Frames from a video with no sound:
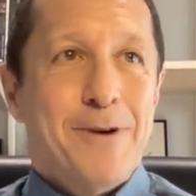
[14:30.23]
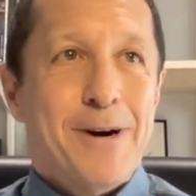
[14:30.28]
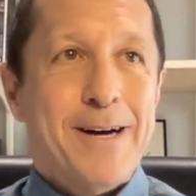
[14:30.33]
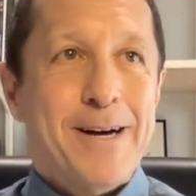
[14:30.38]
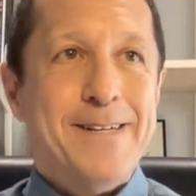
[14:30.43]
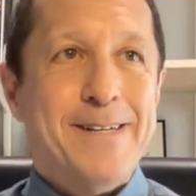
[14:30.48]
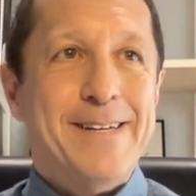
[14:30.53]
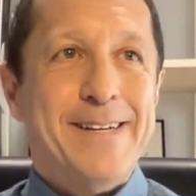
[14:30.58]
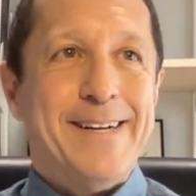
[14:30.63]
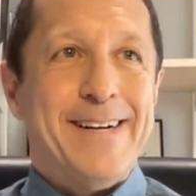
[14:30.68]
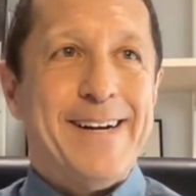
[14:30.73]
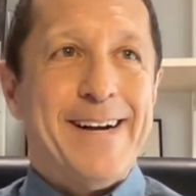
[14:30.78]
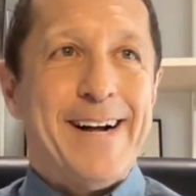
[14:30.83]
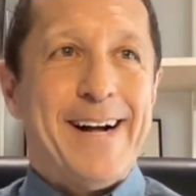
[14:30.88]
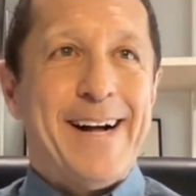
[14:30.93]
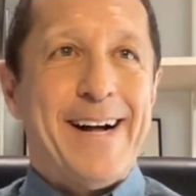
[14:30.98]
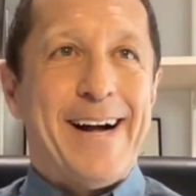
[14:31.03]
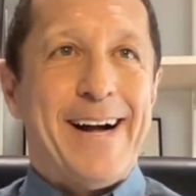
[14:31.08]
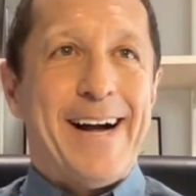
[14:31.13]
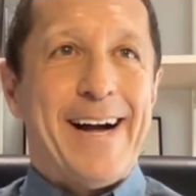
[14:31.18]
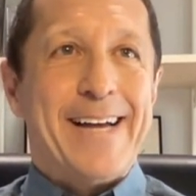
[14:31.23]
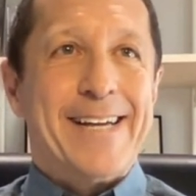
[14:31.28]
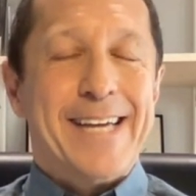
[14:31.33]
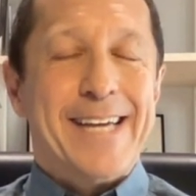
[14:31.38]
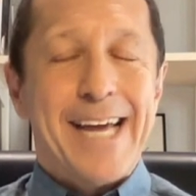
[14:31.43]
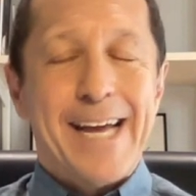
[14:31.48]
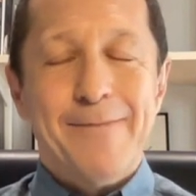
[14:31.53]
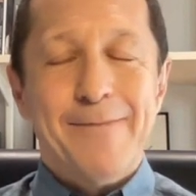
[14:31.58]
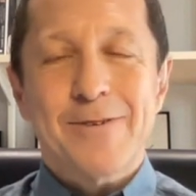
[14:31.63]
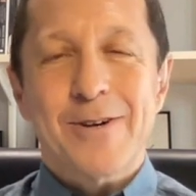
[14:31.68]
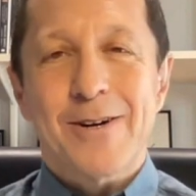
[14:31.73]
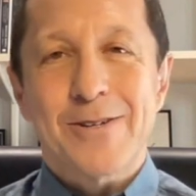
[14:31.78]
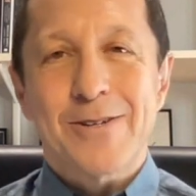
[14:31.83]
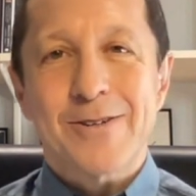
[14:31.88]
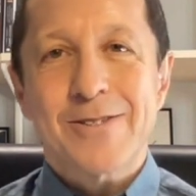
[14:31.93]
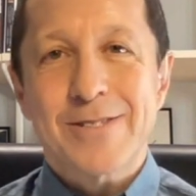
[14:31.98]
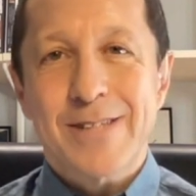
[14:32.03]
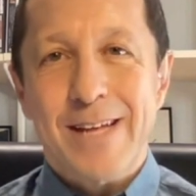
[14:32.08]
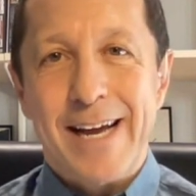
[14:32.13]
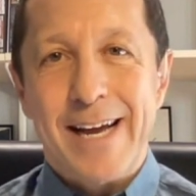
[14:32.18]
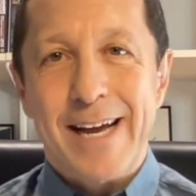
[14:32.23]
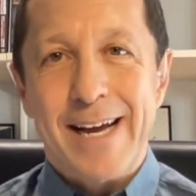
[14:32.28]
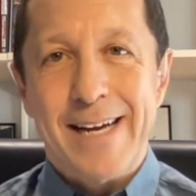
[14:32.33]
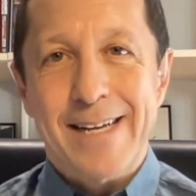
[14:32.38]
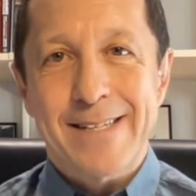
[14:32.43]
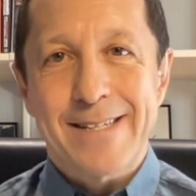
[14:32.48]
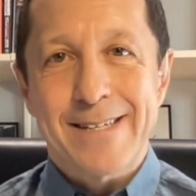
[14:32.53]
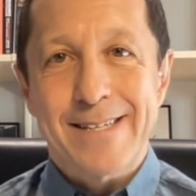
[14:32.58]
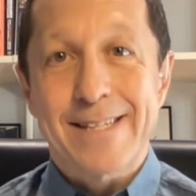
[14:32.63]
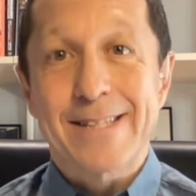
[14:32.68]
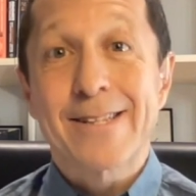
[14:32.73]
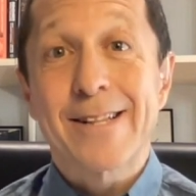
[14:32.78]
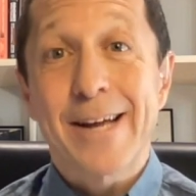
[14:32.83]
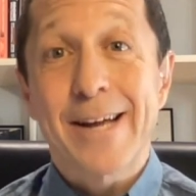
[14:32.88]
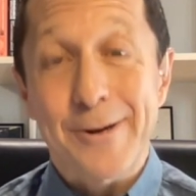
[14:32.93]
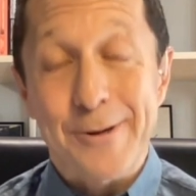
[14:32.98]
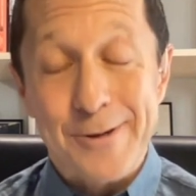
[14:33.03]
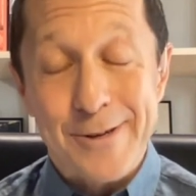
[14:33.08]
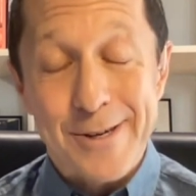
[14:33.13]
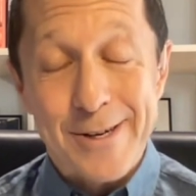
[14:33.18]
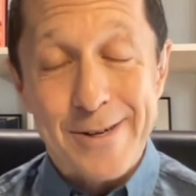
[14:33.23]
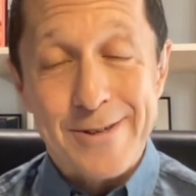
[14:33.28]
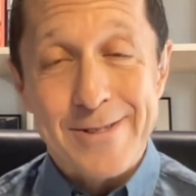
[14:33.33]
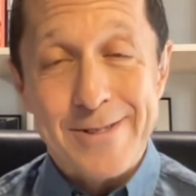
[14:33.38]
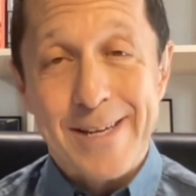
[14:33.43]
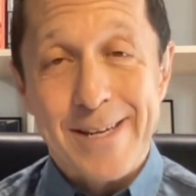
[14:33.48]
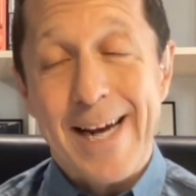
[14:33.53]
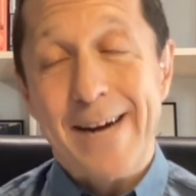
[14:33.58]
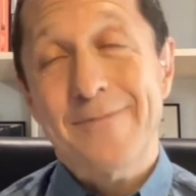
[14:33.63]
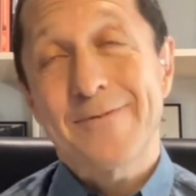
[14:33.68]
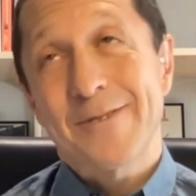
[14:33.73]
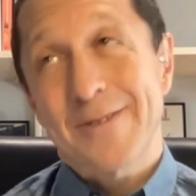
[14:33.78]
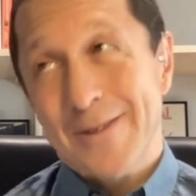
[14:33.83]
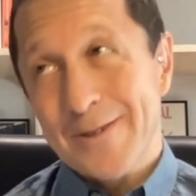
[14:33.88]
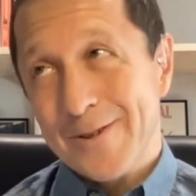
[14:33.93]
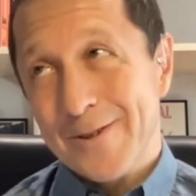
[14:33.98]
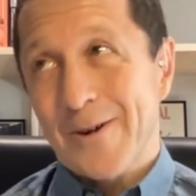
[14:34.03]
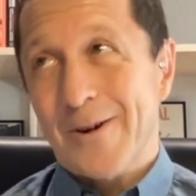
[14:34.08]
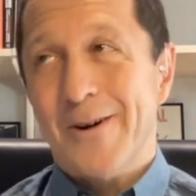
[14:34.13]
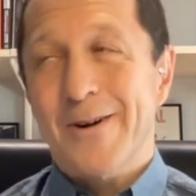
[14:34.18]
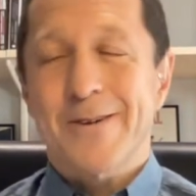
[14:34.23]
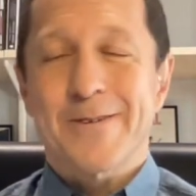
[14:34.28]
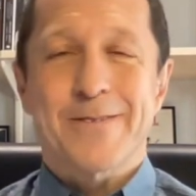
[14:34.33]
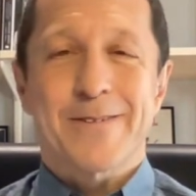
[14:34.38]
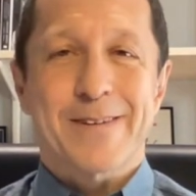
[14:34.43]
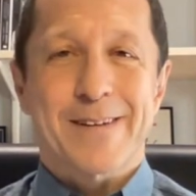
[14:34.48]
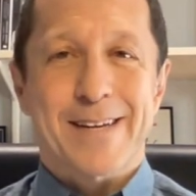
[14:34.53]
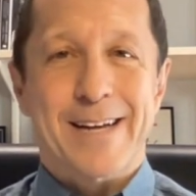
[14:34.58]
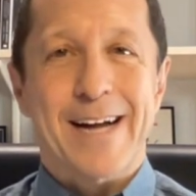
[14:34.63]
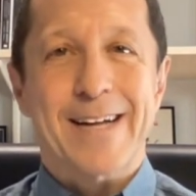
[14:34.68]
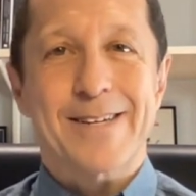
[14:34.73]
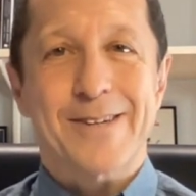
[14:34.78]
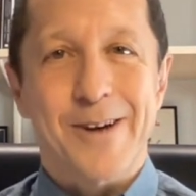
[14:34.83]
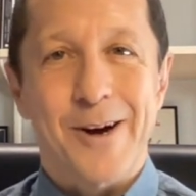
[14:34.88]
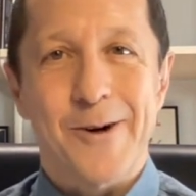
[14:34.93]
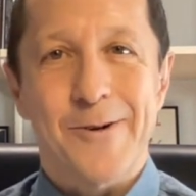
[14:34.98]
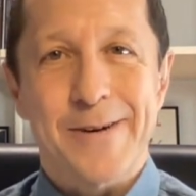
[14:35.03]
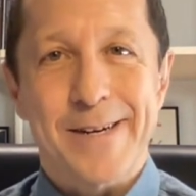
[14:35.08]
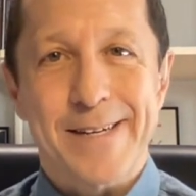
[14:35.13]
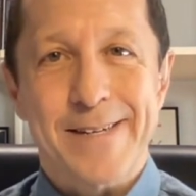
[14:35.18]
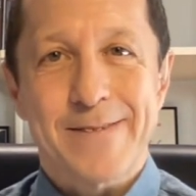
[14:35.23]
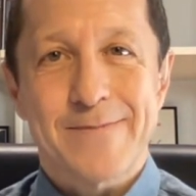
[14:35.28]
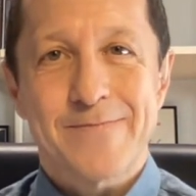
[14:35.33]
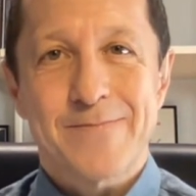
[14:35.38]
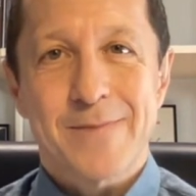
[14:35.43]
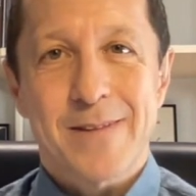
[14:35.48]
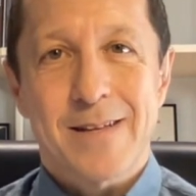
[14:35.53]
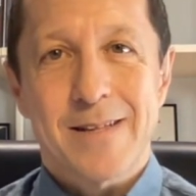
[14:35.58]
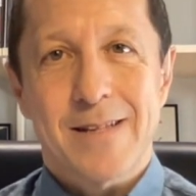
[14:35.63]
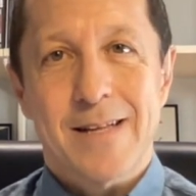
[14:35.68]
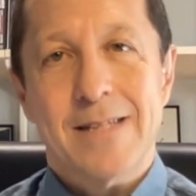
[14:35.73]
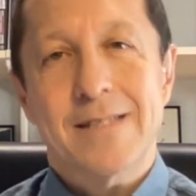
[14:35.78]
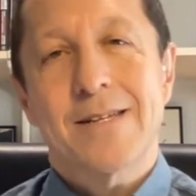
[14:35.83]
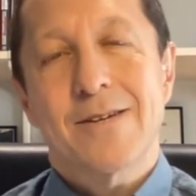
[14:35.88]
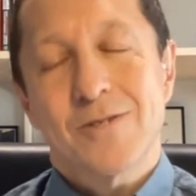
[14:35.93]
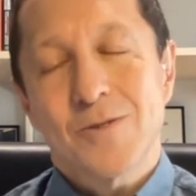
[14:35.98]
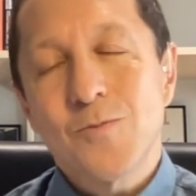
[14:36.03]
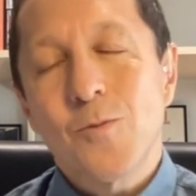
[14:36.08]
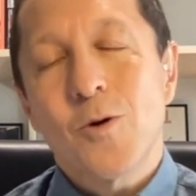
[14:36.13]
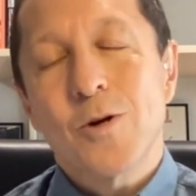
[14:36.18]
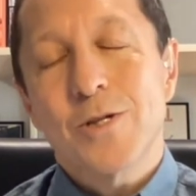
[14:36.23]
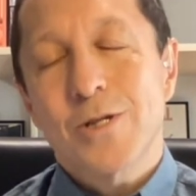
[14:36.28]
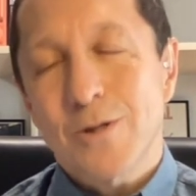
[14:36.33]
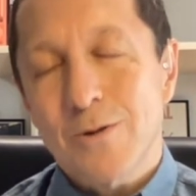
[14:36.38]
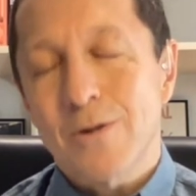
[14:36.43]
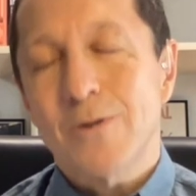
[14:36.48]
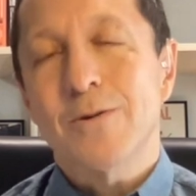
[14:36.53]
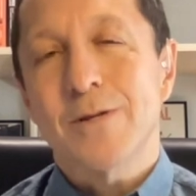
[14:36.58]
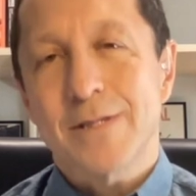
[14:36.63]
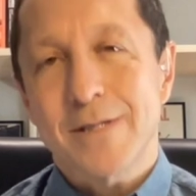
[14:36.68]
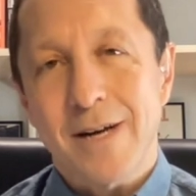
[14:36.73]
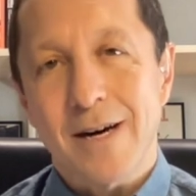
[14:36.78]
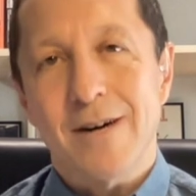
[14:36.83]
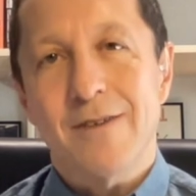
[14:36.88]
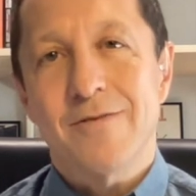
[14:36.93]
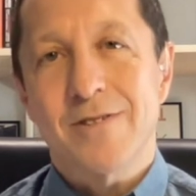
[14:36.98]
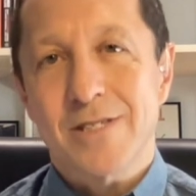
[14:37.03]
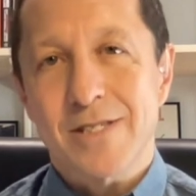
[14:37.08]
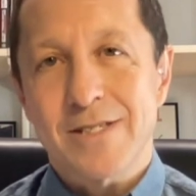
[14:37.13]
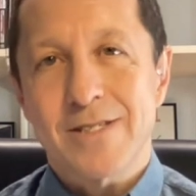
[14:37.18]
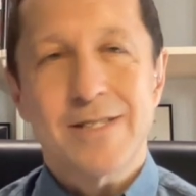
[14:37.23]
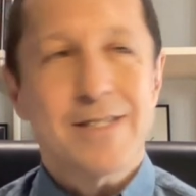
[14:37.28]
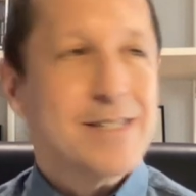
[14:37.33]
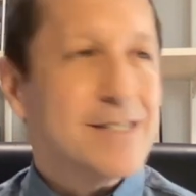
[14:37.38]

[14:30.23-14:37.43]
But I came to understand in later years, after this all got going, that there's more to it with television.